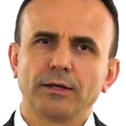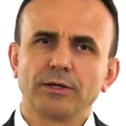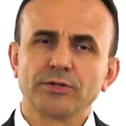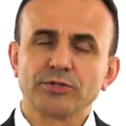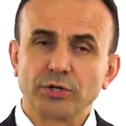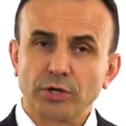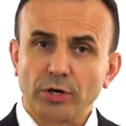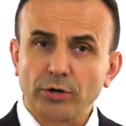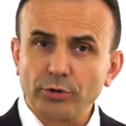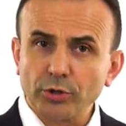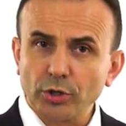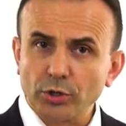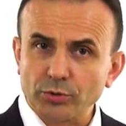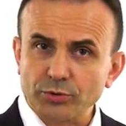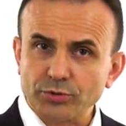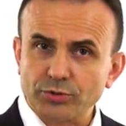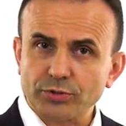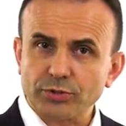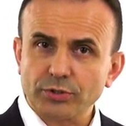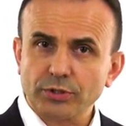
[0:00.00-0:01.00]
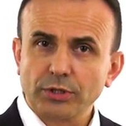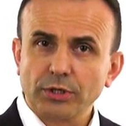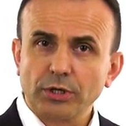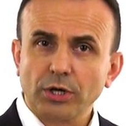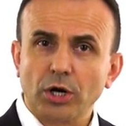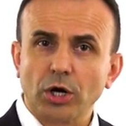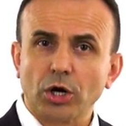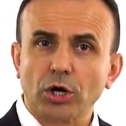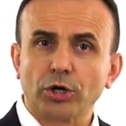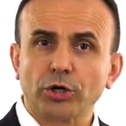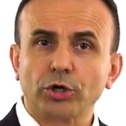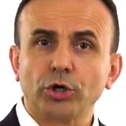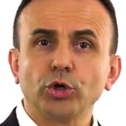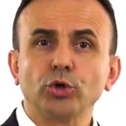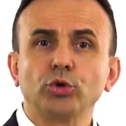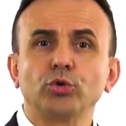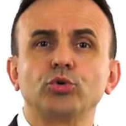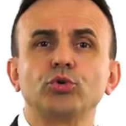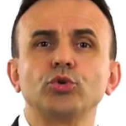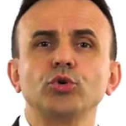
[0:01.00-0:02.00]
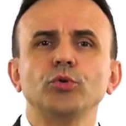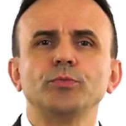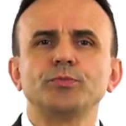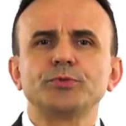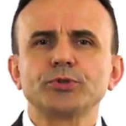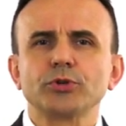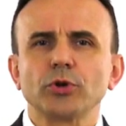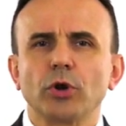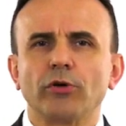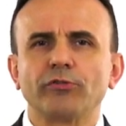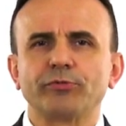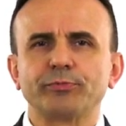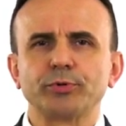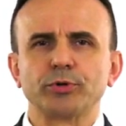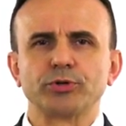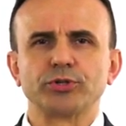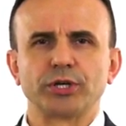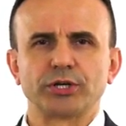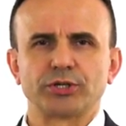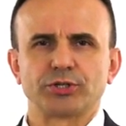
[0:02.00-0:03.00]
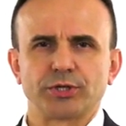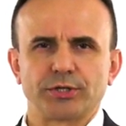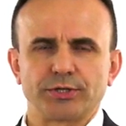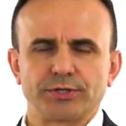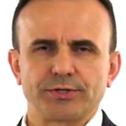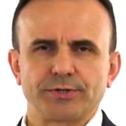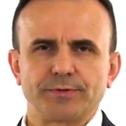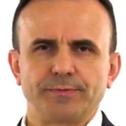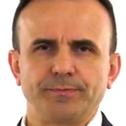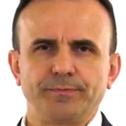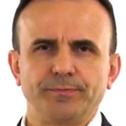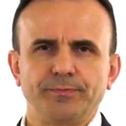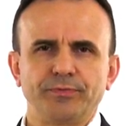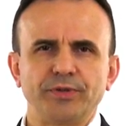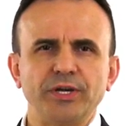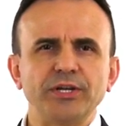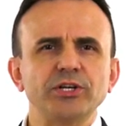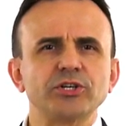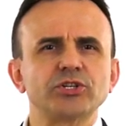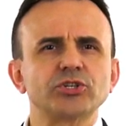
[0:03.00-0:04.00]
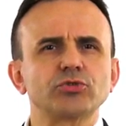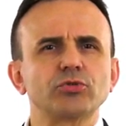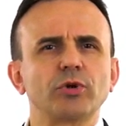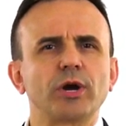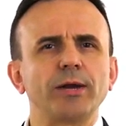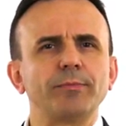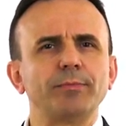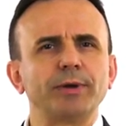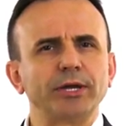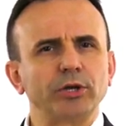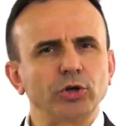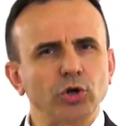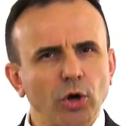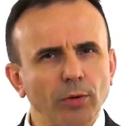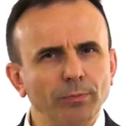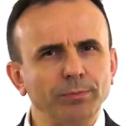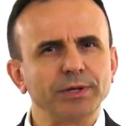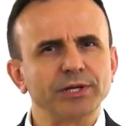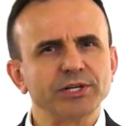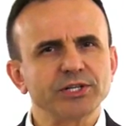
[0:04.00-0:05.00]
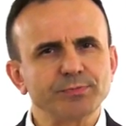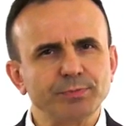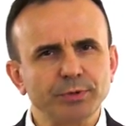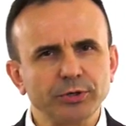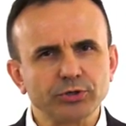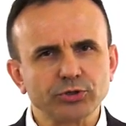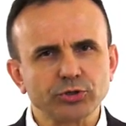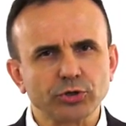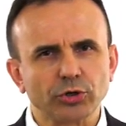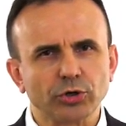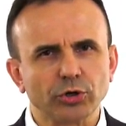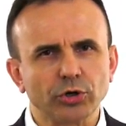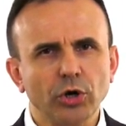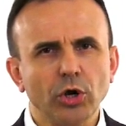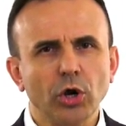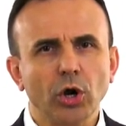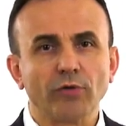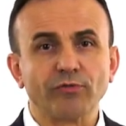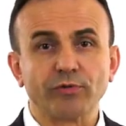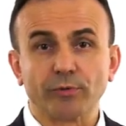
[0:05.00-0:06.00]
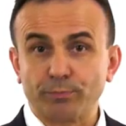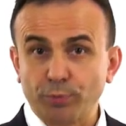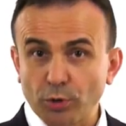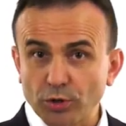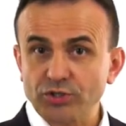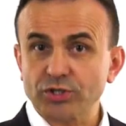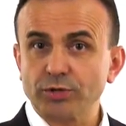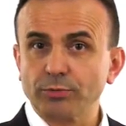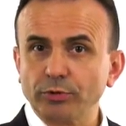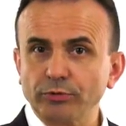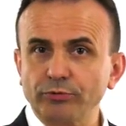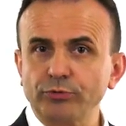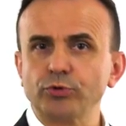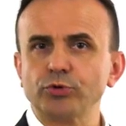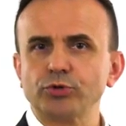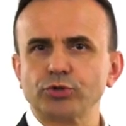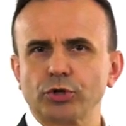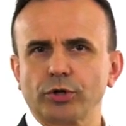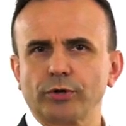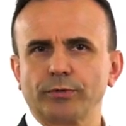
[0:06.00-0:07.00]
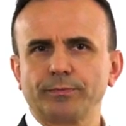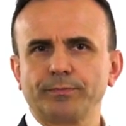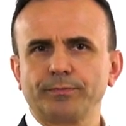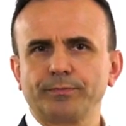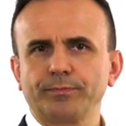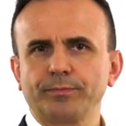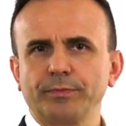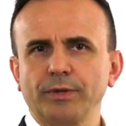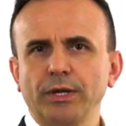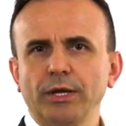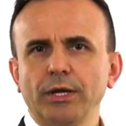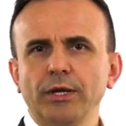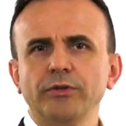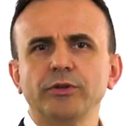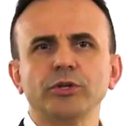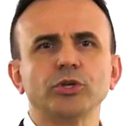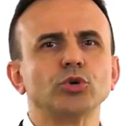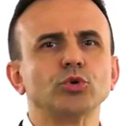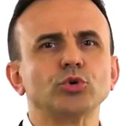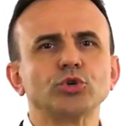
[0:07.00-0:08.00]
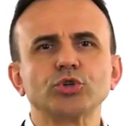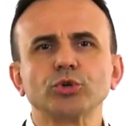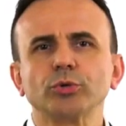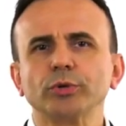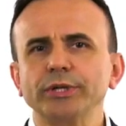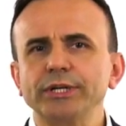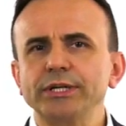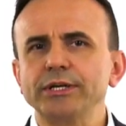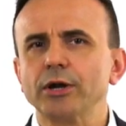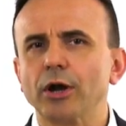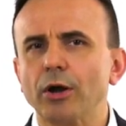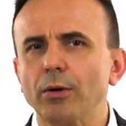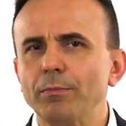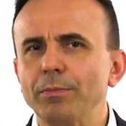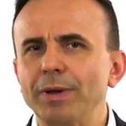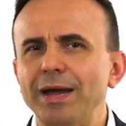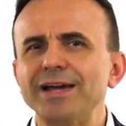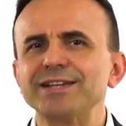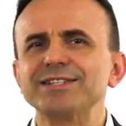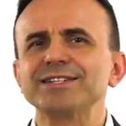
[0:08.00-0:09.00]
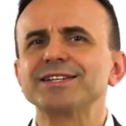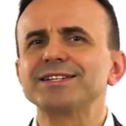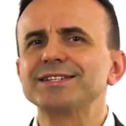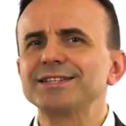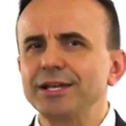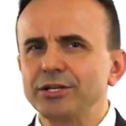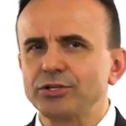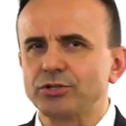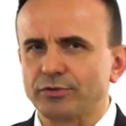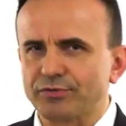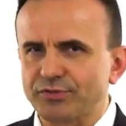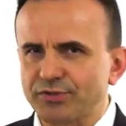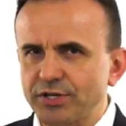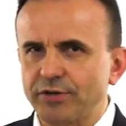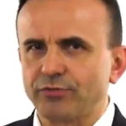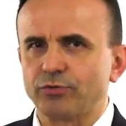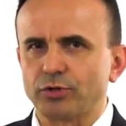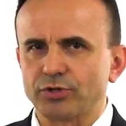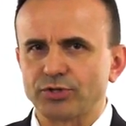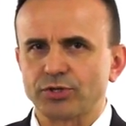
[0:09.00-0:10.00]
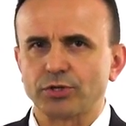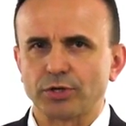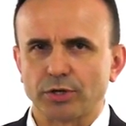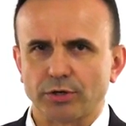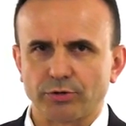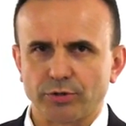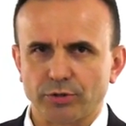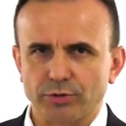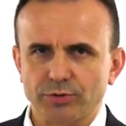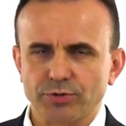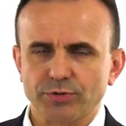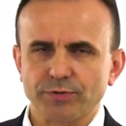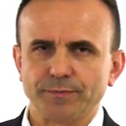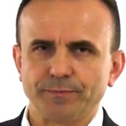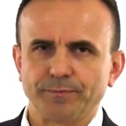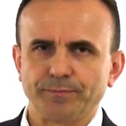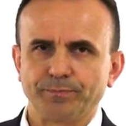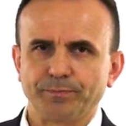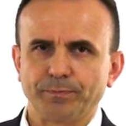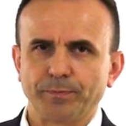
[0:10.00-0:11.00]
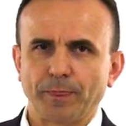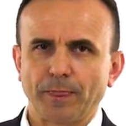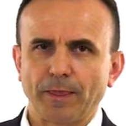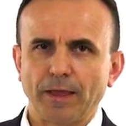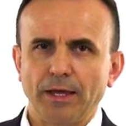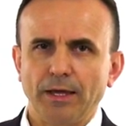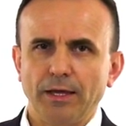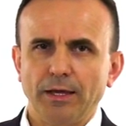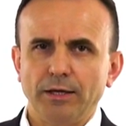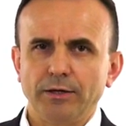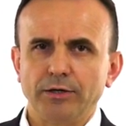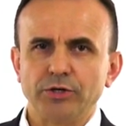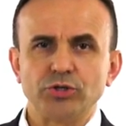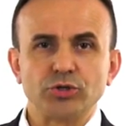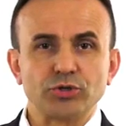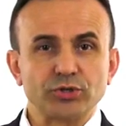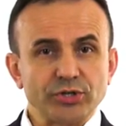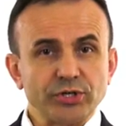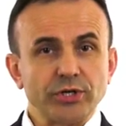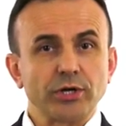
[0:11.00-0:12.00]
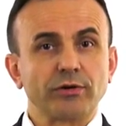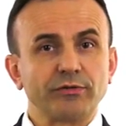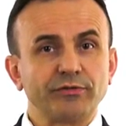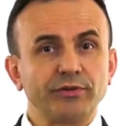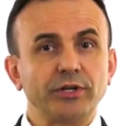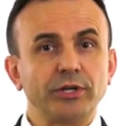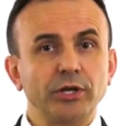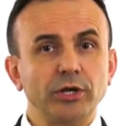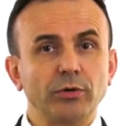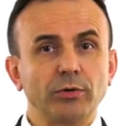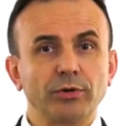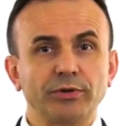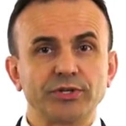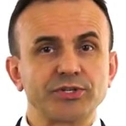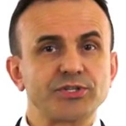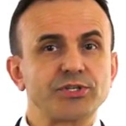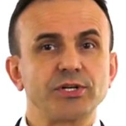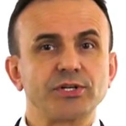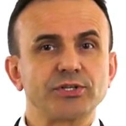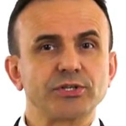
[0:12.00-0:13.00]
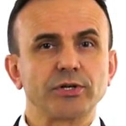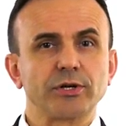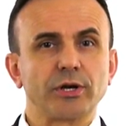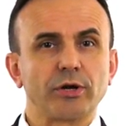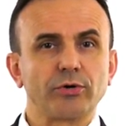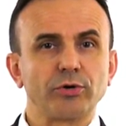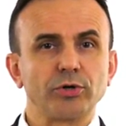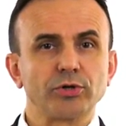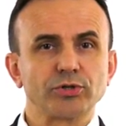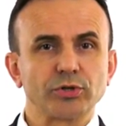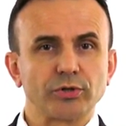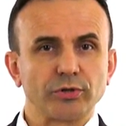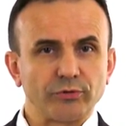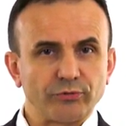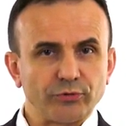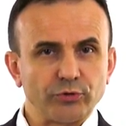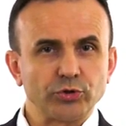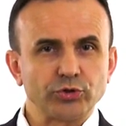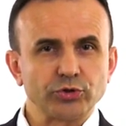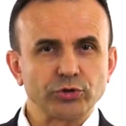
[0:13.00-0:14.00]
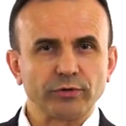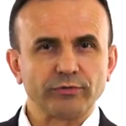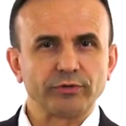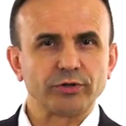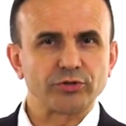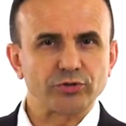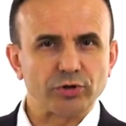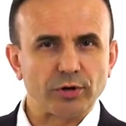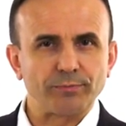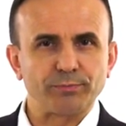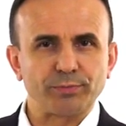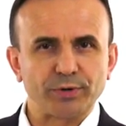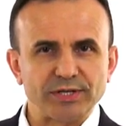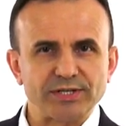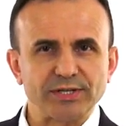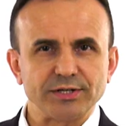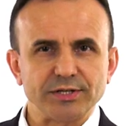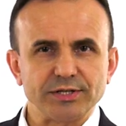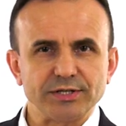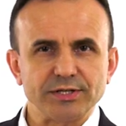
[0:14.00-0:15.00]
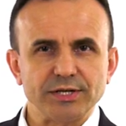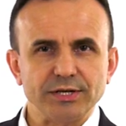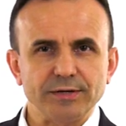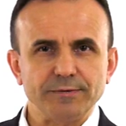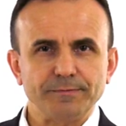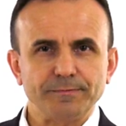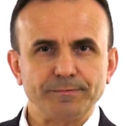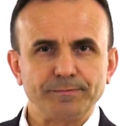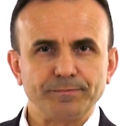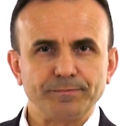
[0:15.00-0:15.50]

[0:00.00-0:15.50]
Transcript: Scenarios are groups of projections. They describe a complex picture of a possible future. They usually come as a set of several scenarios. Did you see our video on the 6 scenarios on the future of the Trump presidency?